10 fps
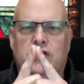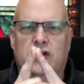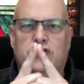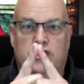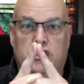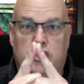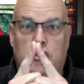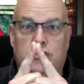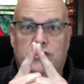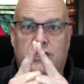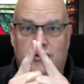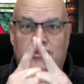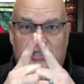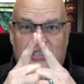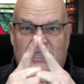Here's the church. Here's
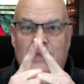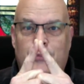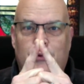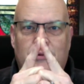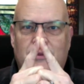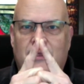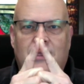the steeple.